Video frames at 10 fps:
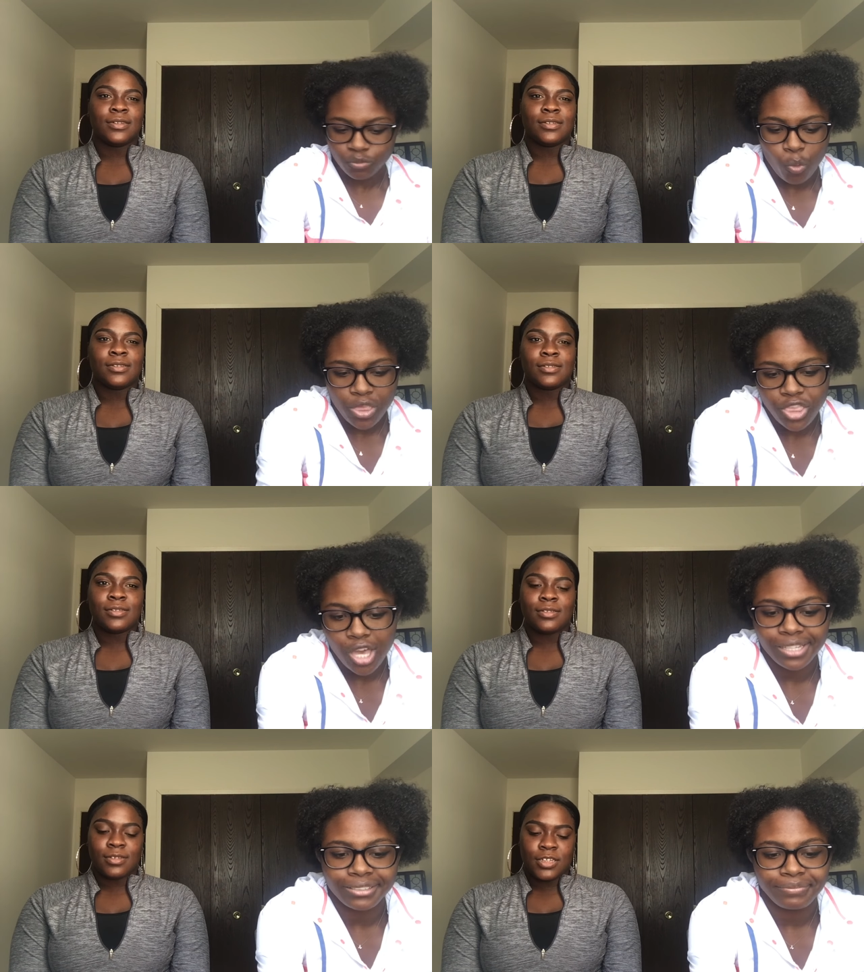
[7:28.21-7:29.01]
Speaker 1: One
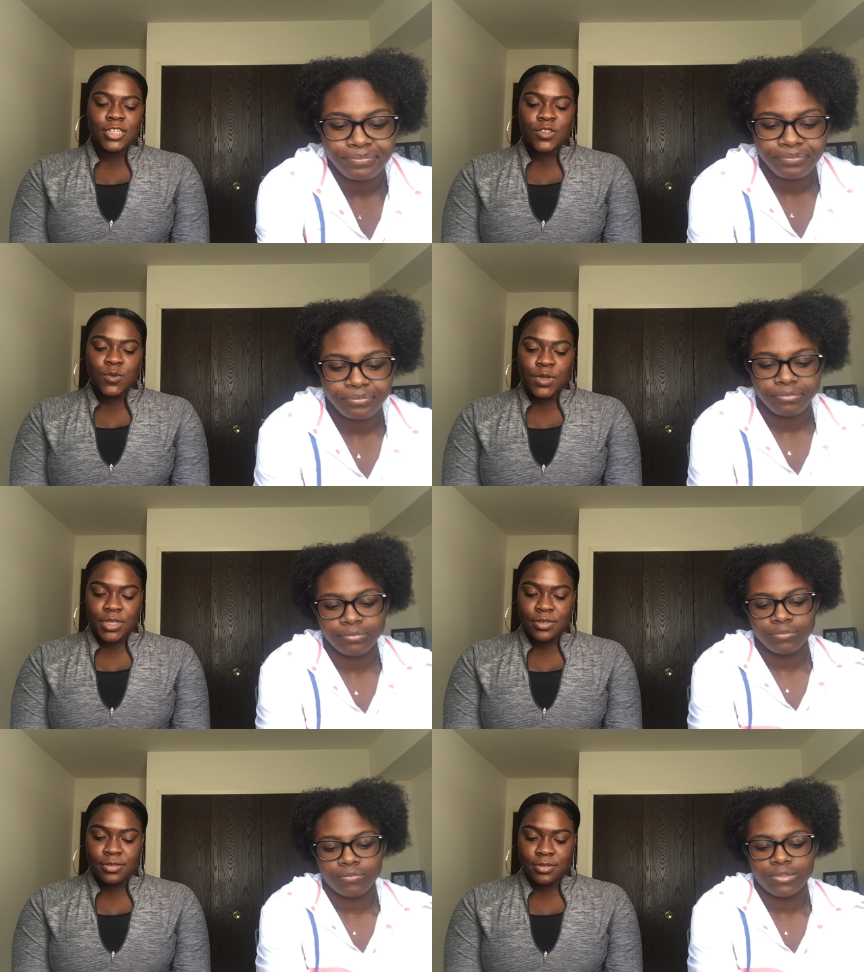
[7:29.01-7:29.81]
thought. Just one.
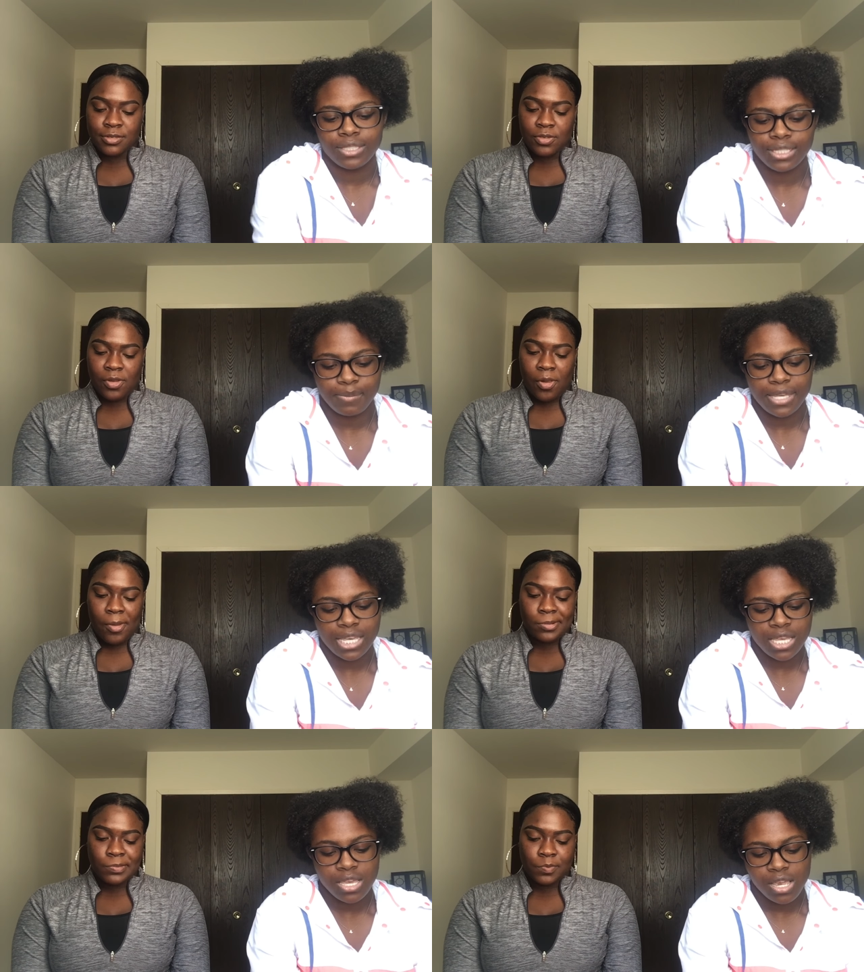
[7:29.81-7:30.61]
To
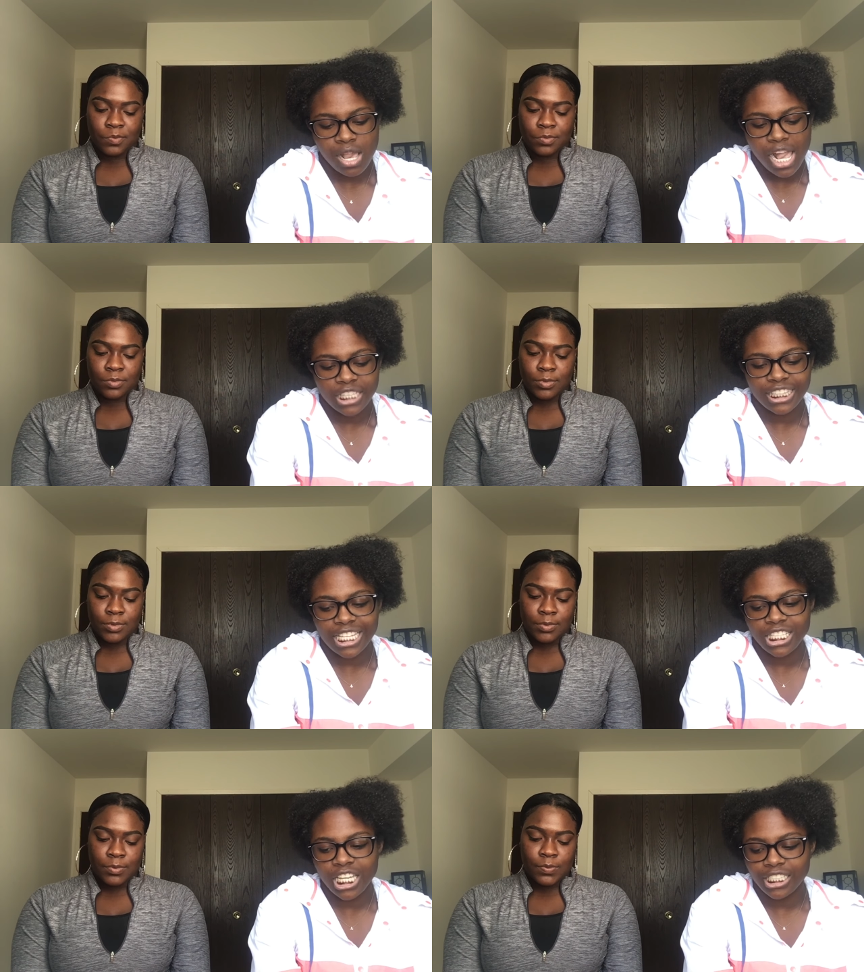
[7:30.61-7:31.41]
me,
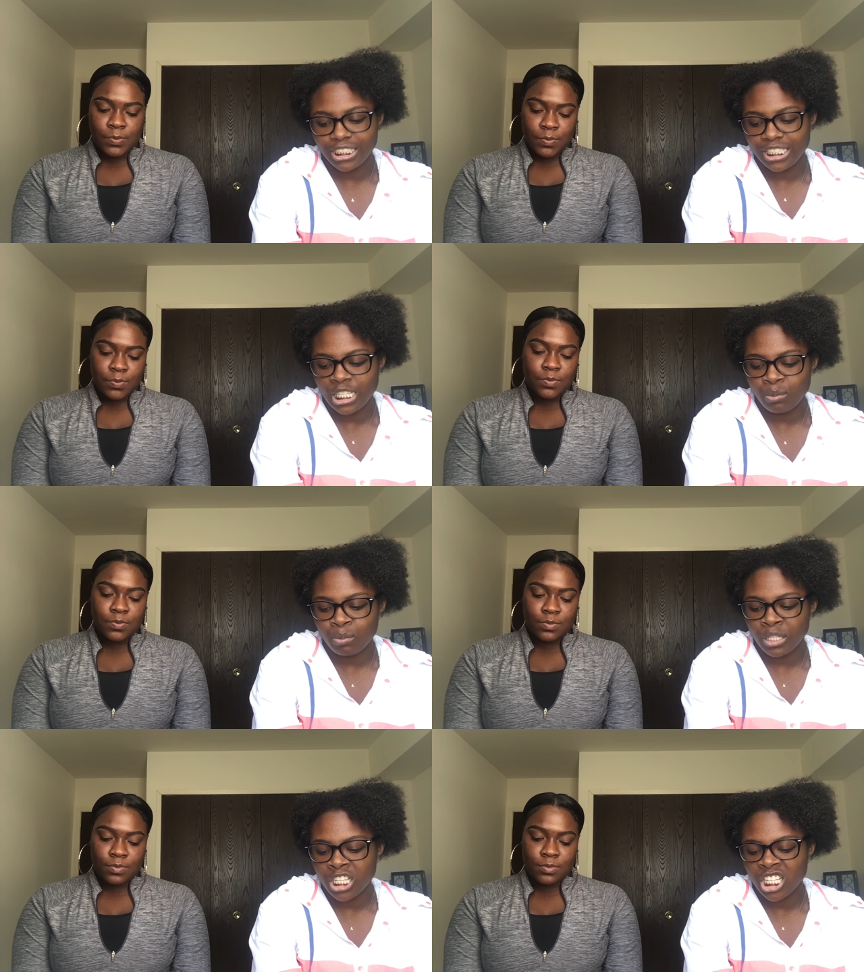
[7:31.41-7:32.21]
that's like deep
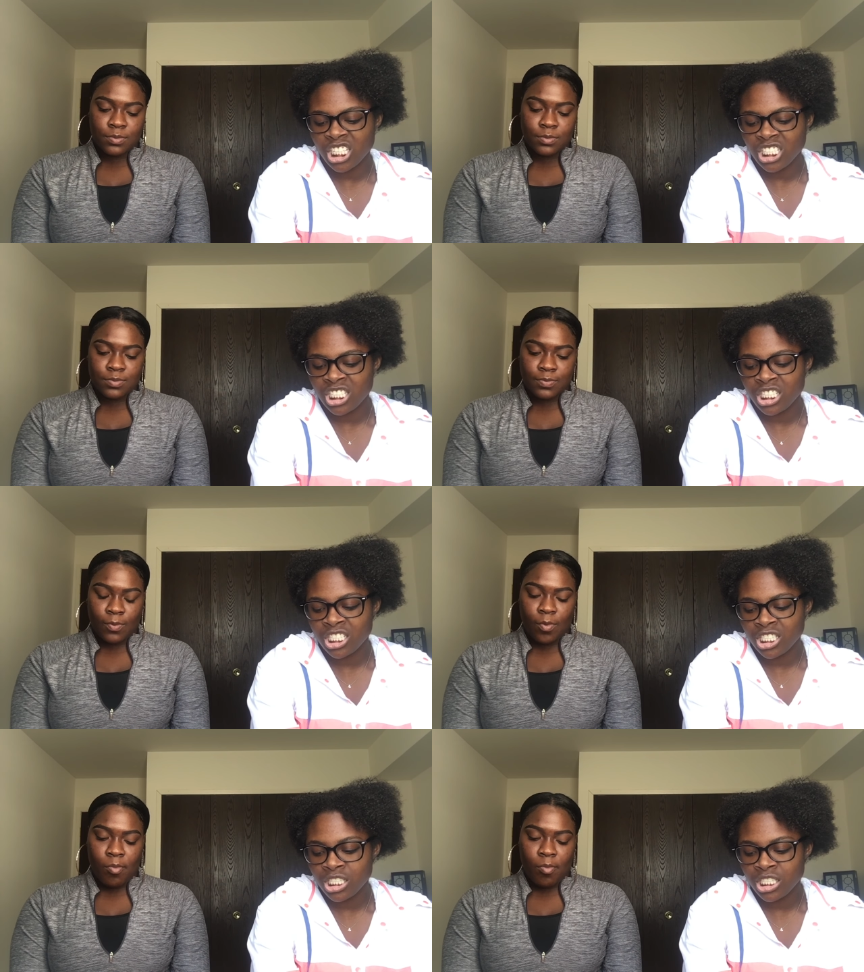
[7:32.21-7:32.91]
because